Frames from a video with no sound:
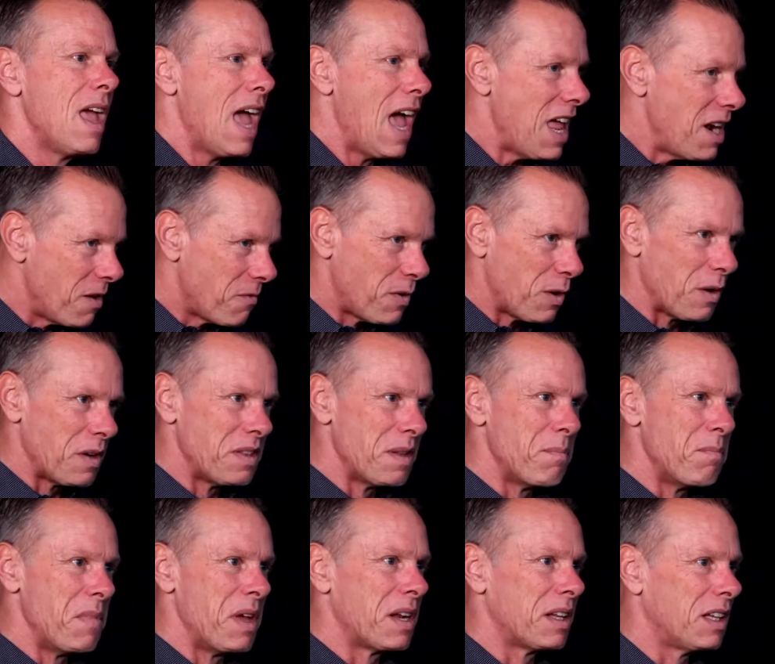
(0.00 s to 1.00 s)
And if you're in
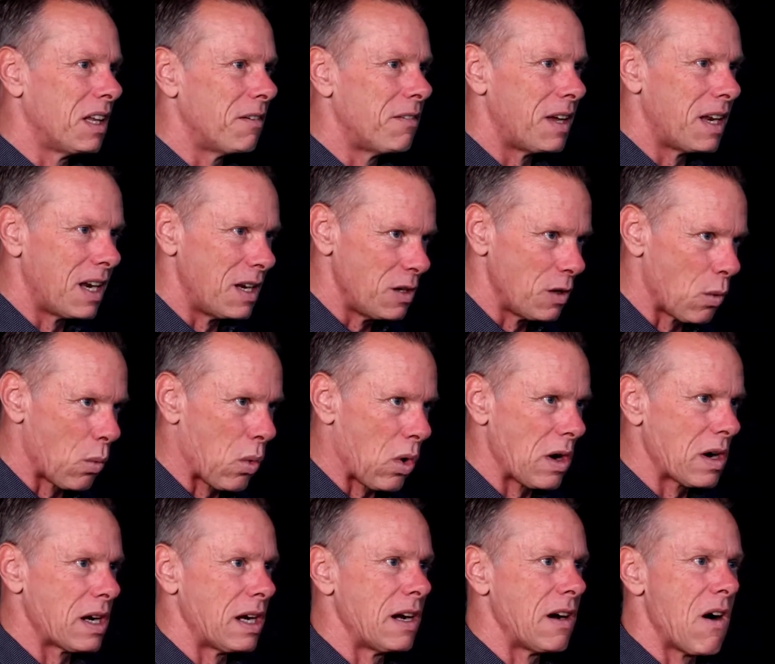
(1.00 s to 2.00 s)
the middle of it and you're
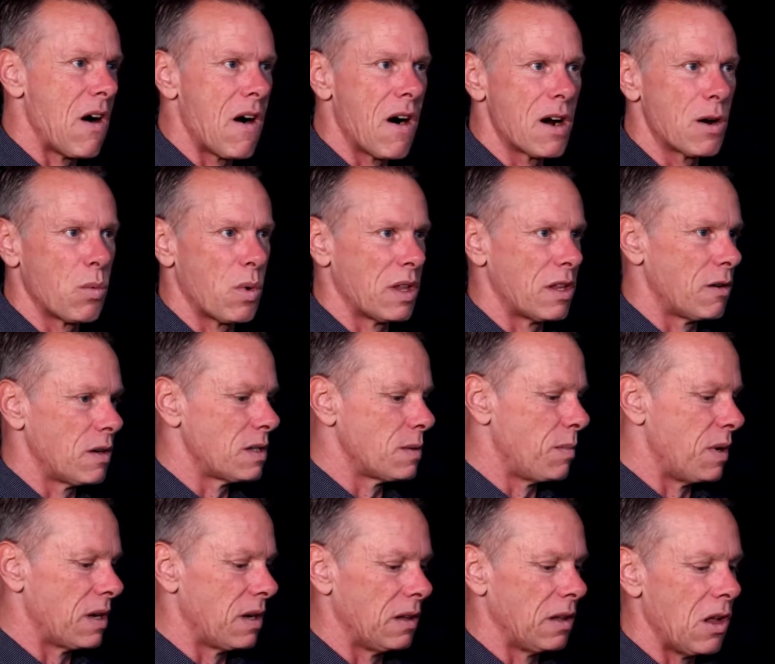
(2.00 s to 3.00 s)
working hard, whether it's
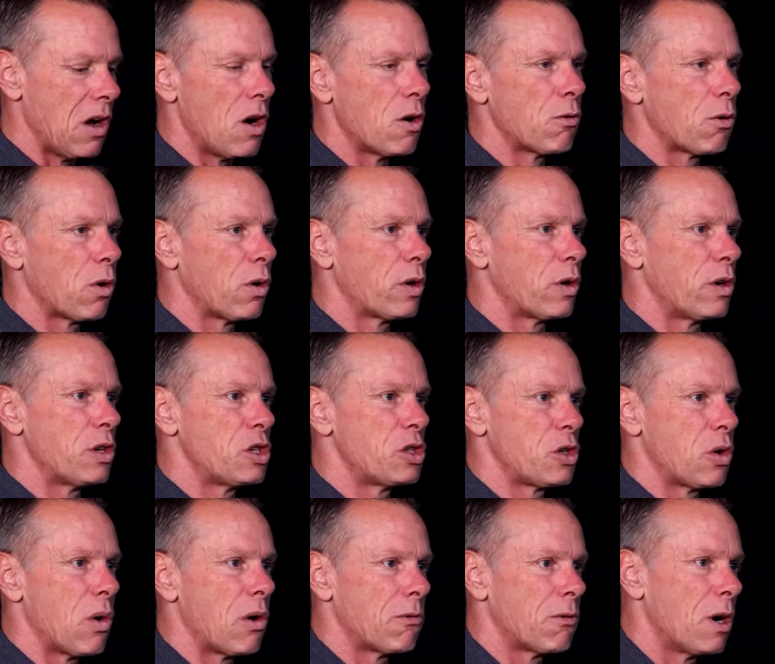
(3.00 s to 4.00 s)
been a long road or a
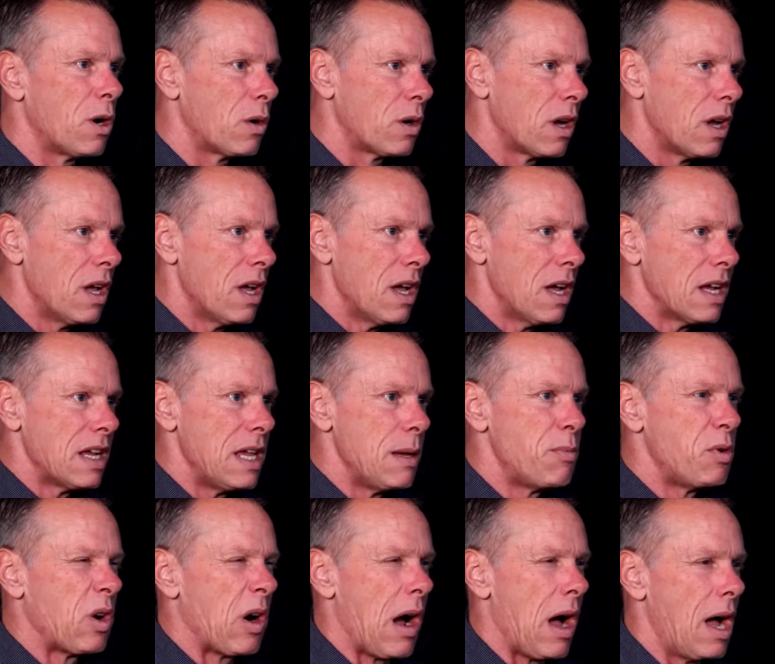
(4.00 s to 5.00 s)
short road,
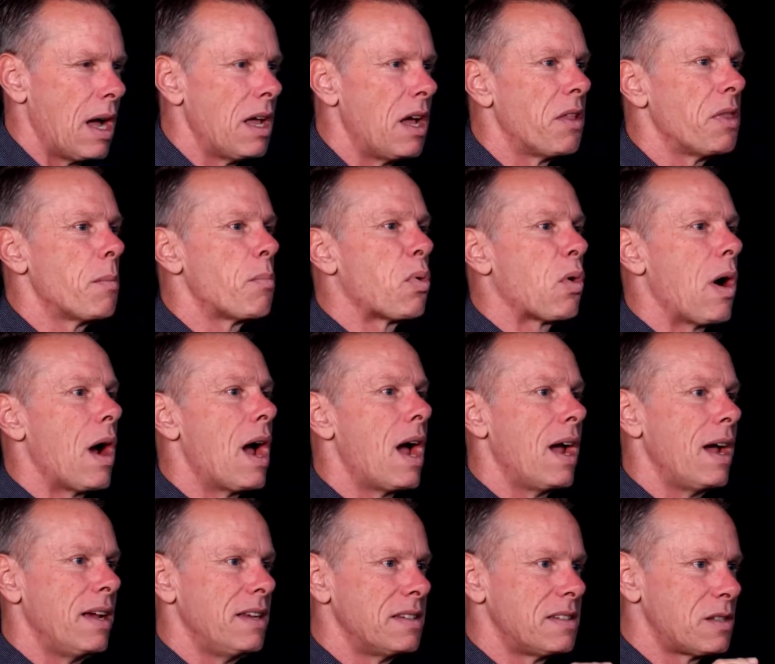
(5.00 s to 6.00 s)
keep your eye on the
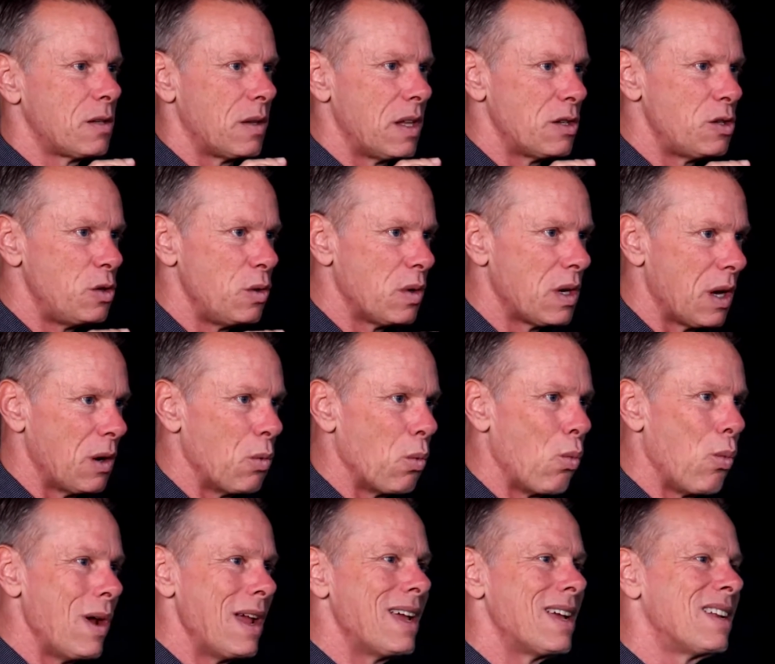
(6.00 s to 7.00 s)
prize so that you
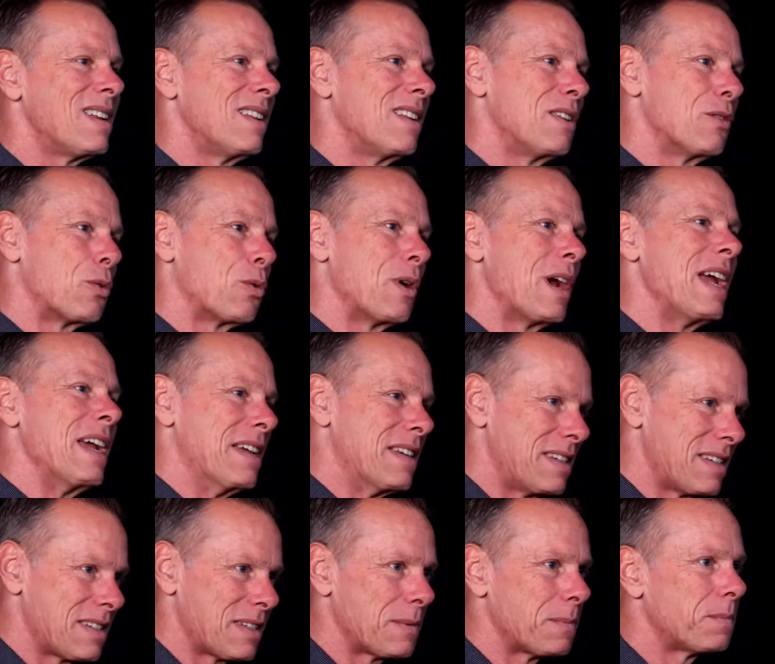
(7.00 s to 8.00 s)
can win the
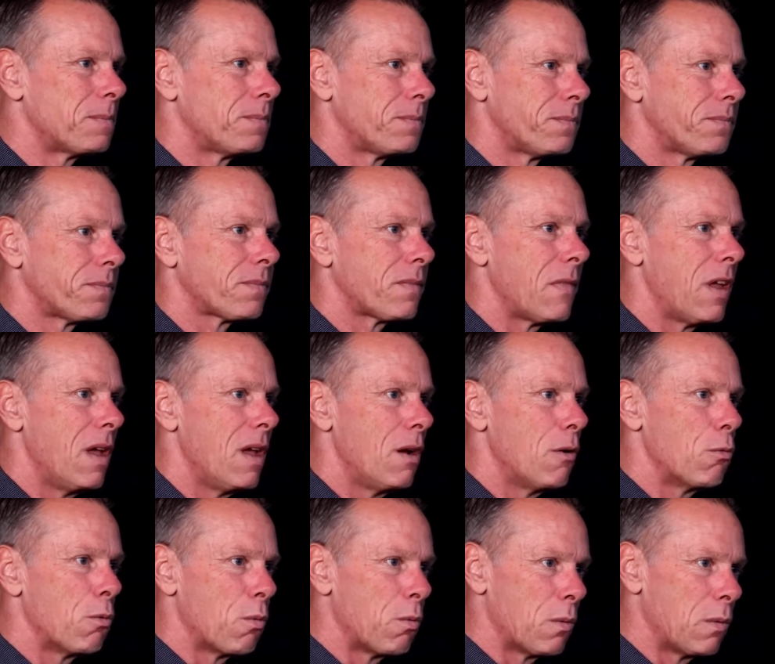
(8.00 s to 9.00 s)
race.
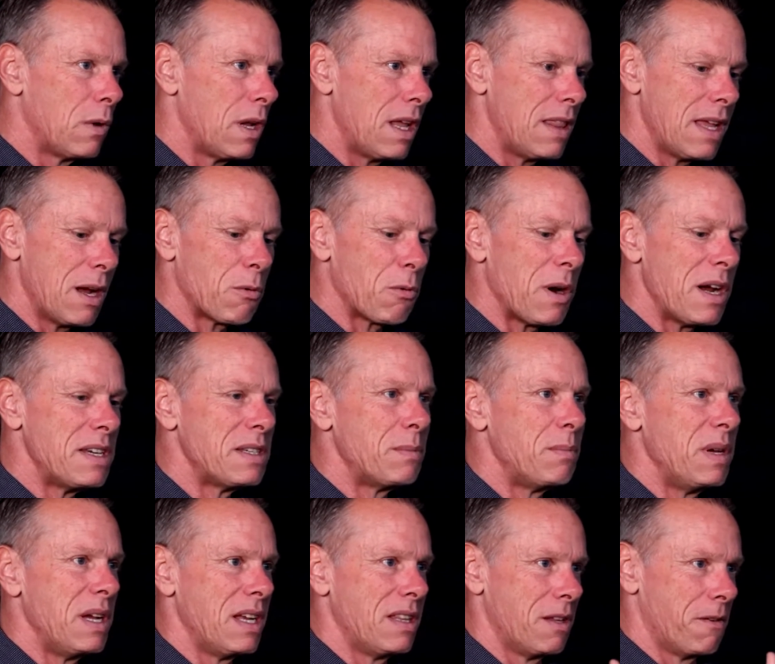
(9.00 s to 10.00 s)
And that race
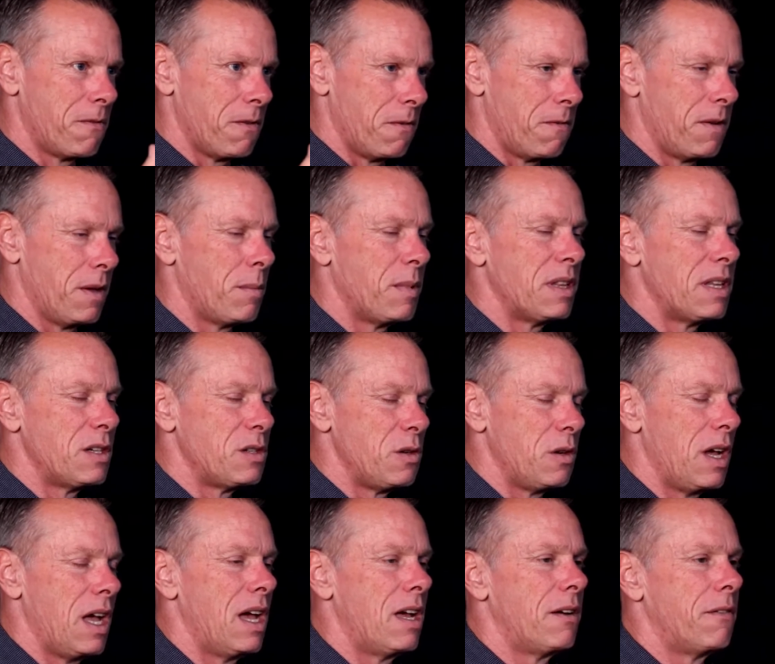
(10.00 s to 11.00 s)
being the fulfillment that
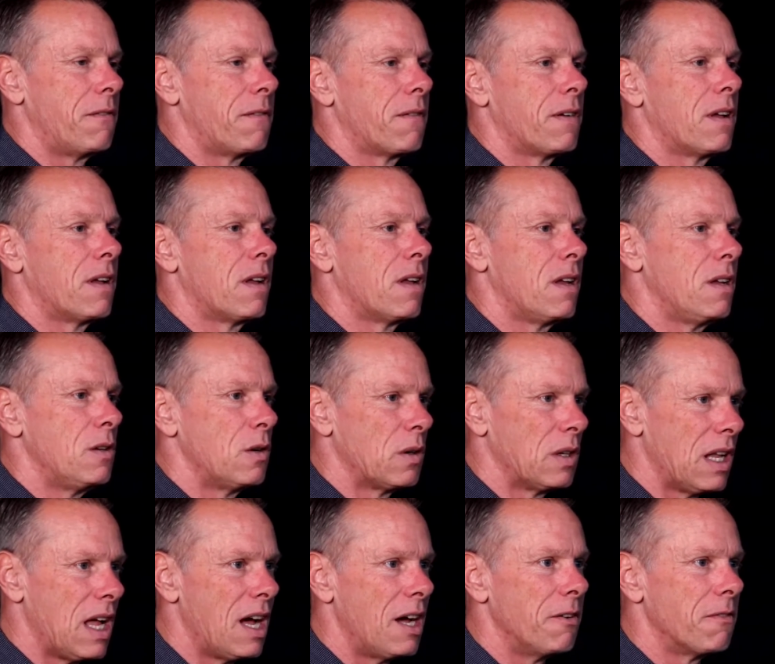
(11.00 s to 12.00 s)
you have in
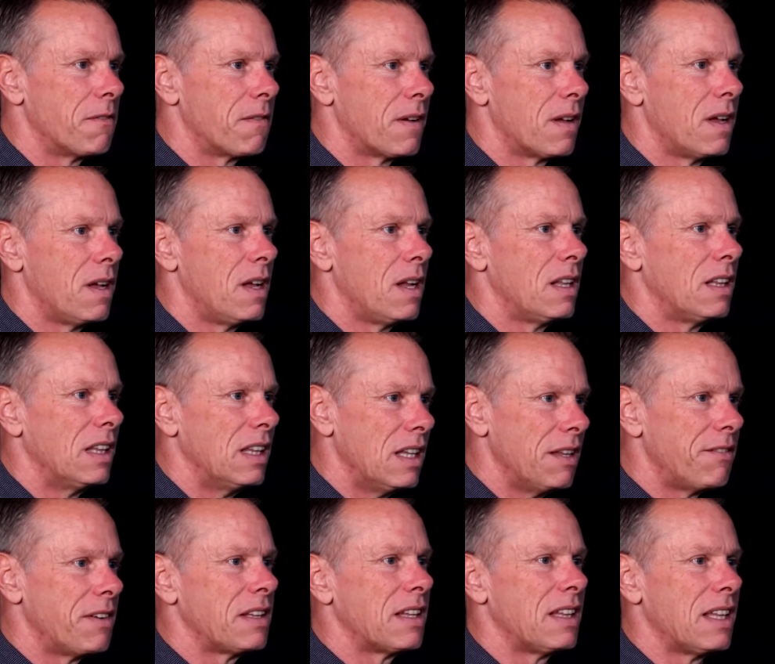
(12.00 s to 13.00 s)
your life,
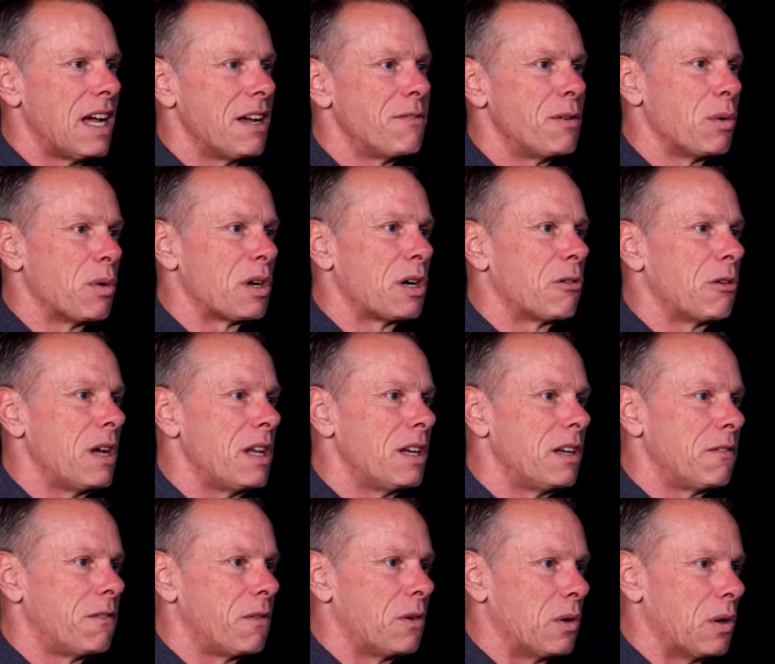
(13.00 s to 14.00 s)
living the life you were
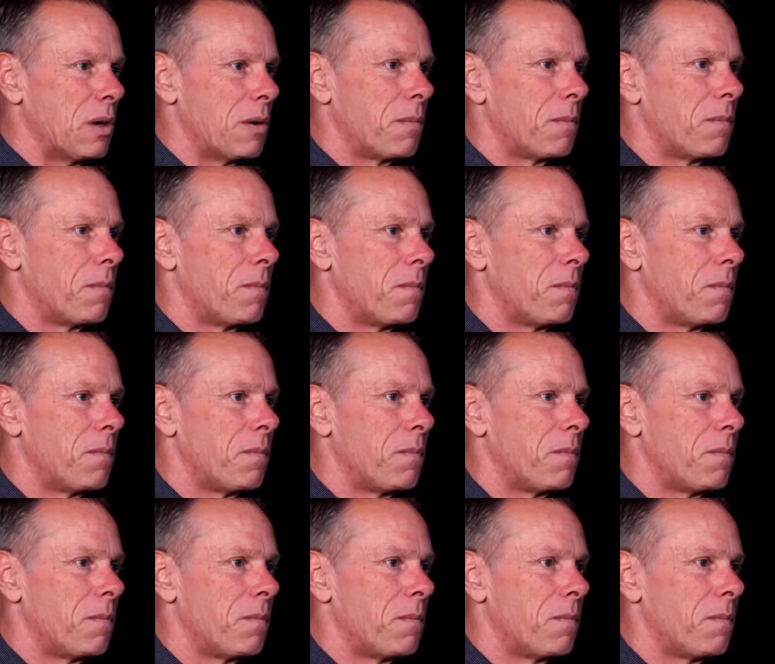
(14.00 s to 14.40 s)
created for.